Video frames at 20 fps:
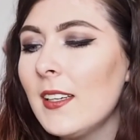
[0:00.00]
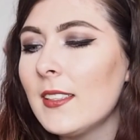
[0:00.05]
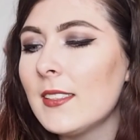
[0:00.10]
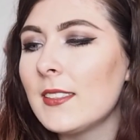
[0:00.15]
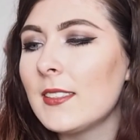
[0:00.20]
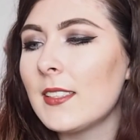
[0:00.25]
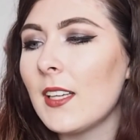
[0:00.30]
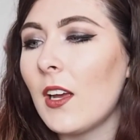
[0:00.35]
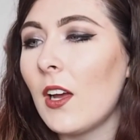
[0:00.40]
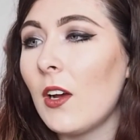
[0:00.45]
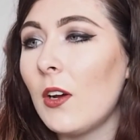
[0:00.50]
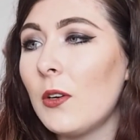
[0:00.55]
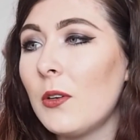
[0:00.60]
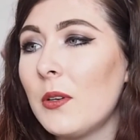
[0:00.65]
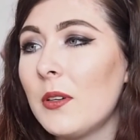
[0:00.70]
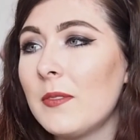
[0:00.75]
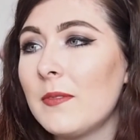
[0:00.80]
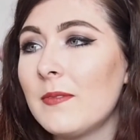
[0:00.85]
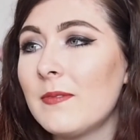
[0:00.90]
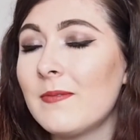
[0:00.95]

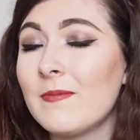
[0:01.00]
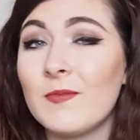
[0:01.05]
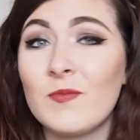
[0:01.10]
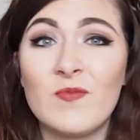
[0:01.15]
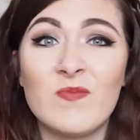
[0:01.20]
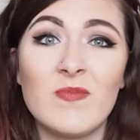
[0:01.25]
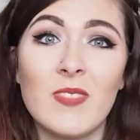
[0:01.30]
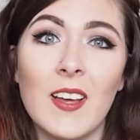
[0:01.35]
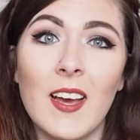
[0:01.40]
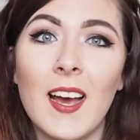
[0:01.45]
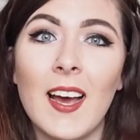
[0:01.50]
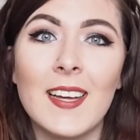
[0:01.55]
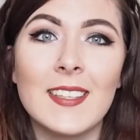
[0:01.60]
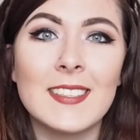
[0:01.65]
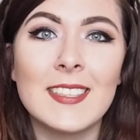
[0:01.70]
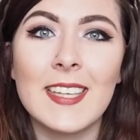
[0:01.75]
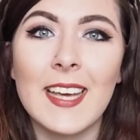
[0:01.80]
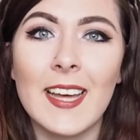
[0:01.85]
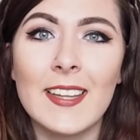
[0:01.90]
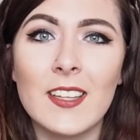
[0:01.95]
So I had
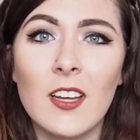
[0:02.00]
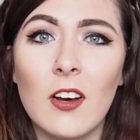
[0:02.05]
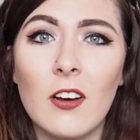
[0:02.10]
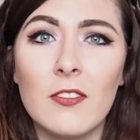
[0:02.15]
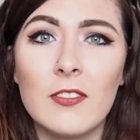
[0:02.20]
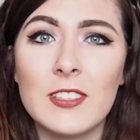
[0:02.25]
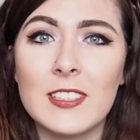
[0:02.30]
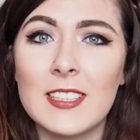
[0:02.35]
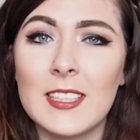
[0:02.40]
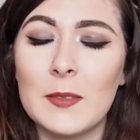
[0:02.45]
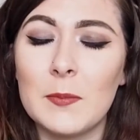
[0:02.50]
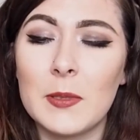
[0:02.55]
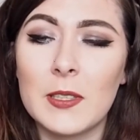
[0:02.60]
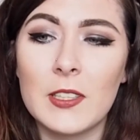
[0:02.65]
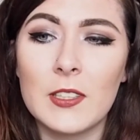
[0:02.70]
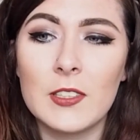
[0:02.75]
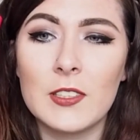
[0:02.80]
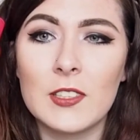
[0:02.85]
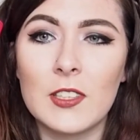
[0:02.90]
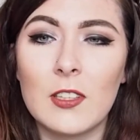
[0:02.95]
to get that obviously
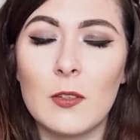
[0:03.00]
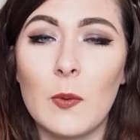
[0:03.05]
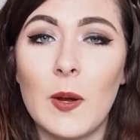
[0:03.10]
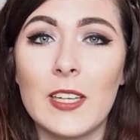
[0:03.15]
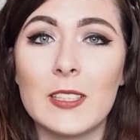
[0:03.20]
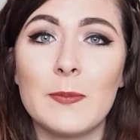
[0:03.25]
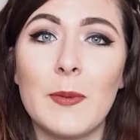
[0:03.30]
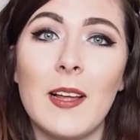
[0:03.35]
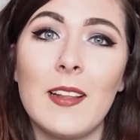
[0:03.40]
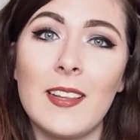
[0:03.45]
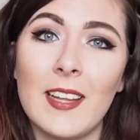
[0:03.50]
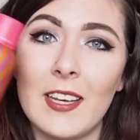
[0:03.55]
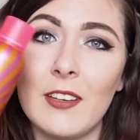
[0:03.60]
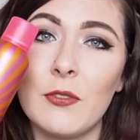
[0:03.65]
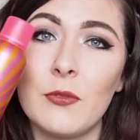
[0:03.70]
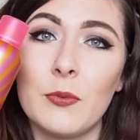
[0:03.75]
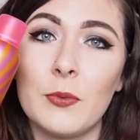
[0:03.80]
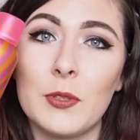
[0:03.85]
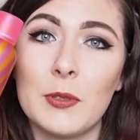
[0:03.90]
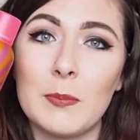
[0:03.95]
because otherwise my
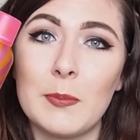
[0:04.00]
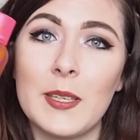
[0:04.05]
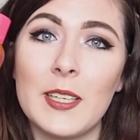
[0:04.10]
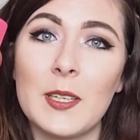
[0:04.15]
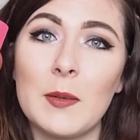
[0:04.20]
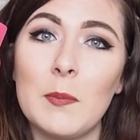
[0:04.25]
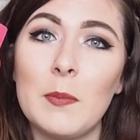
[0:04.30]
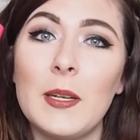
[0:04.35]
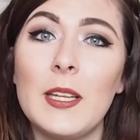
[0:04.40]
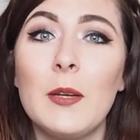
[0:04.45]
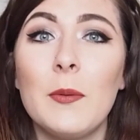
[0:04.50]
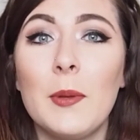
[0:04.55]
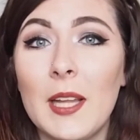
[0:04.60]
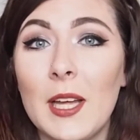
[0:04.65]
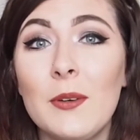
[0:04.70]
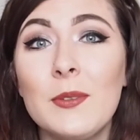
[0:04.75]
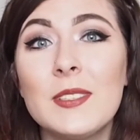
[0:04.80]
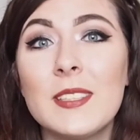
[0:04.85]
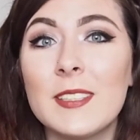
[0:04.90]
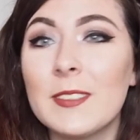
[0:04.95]
life wouldn't be complete
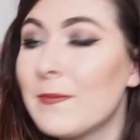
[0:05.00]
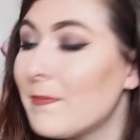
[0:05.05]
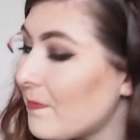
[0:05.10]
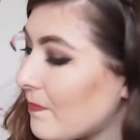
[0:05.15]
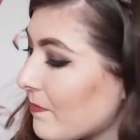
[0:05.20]
without it.